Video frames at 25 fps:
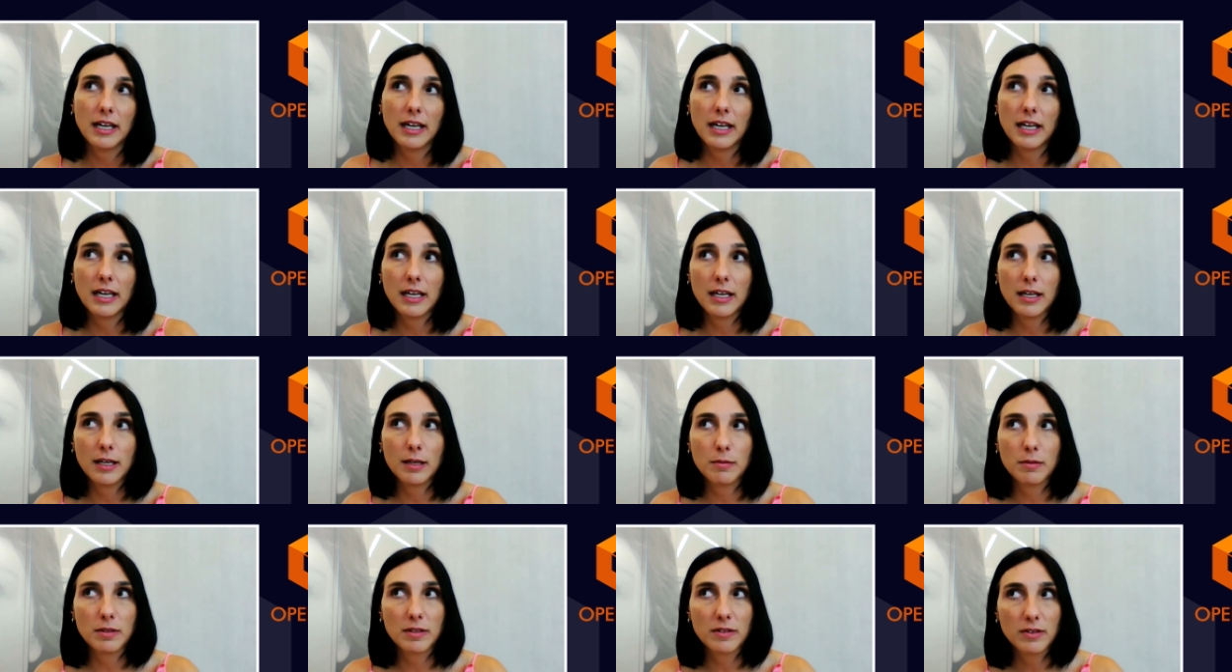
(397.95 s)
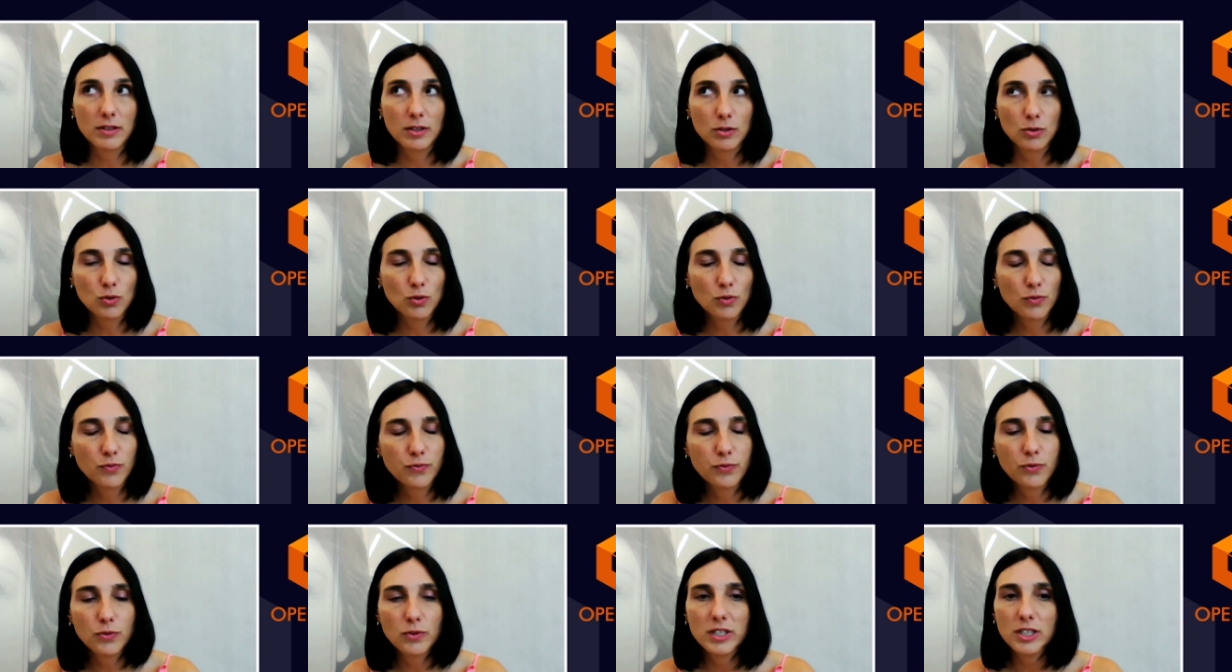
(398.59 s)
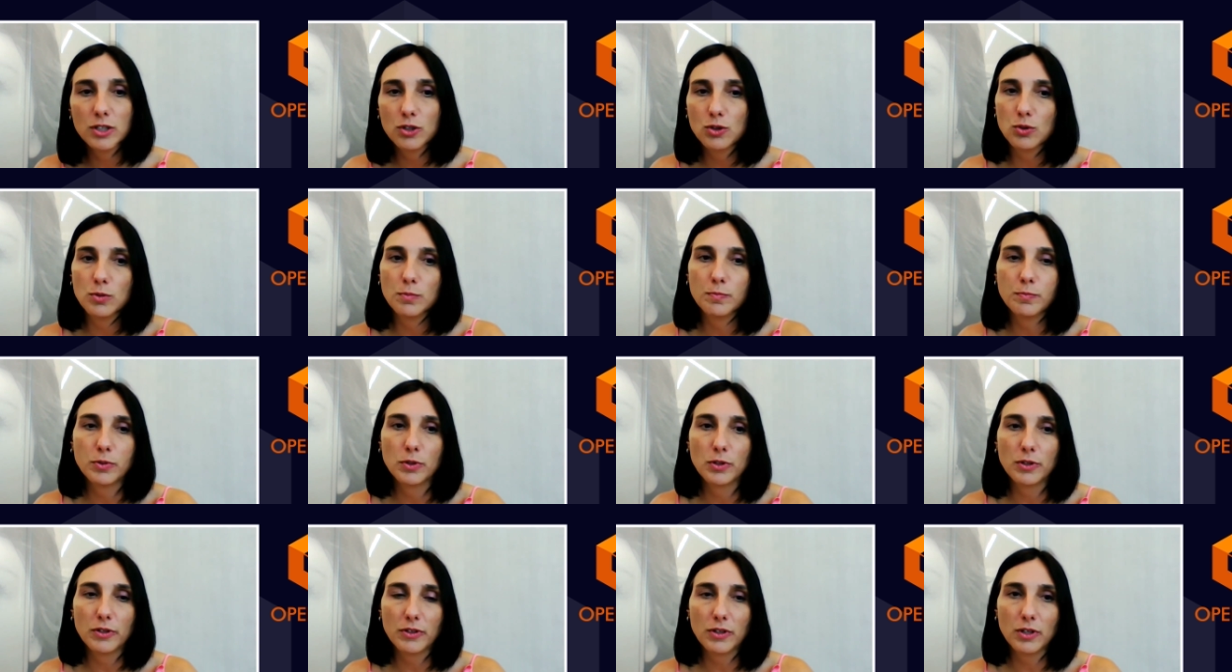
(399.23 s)
uh, to fully
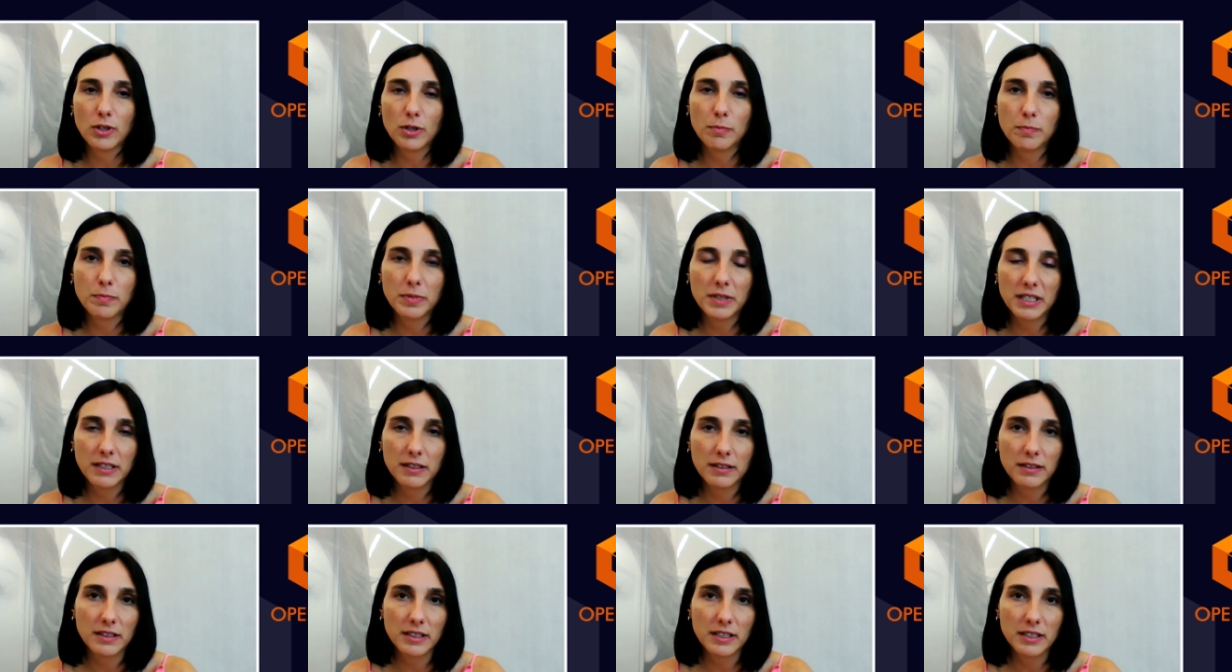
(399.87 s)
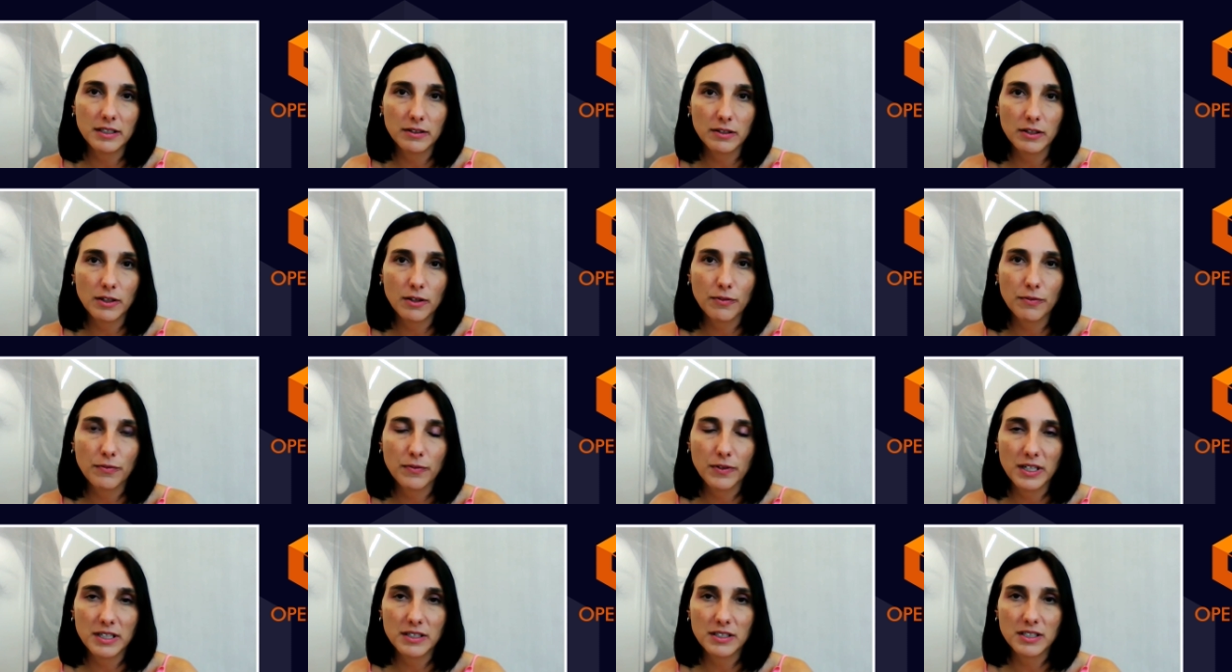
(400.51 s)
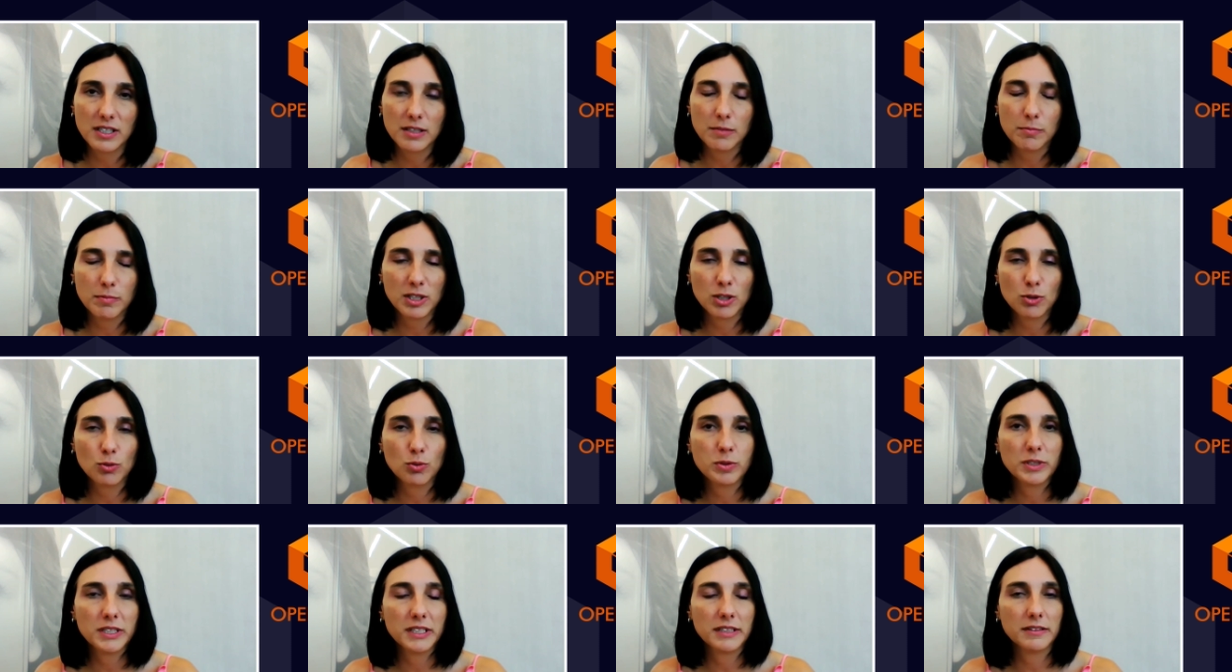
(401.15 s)
support the open interface
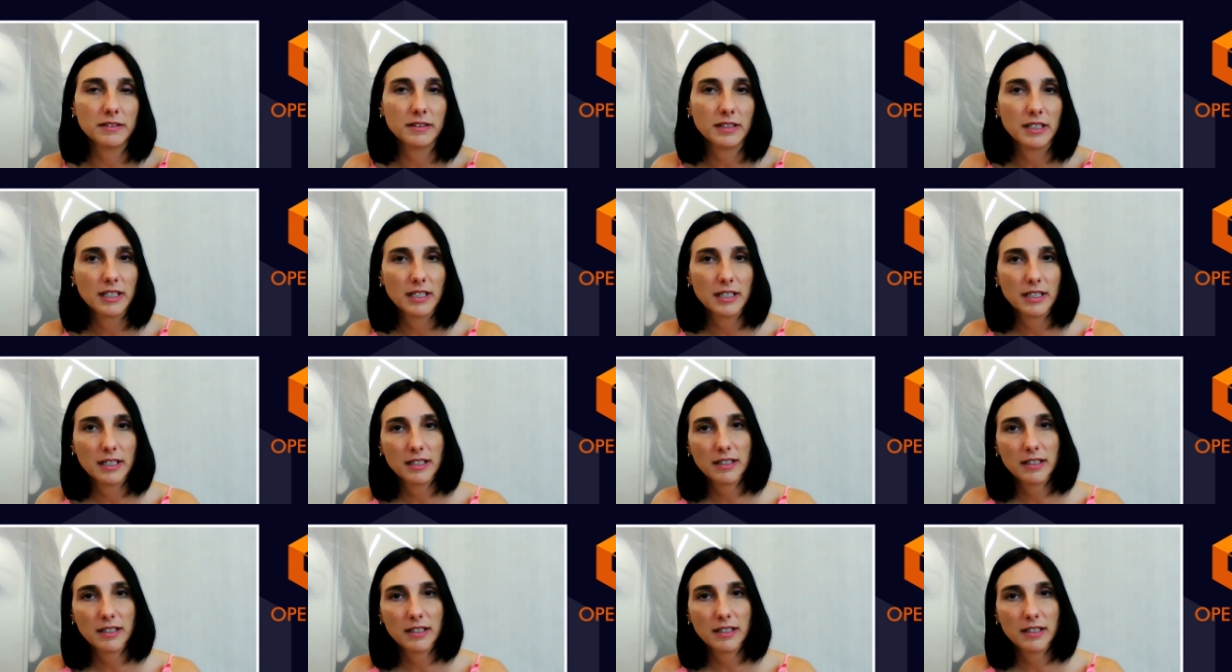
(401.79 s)
between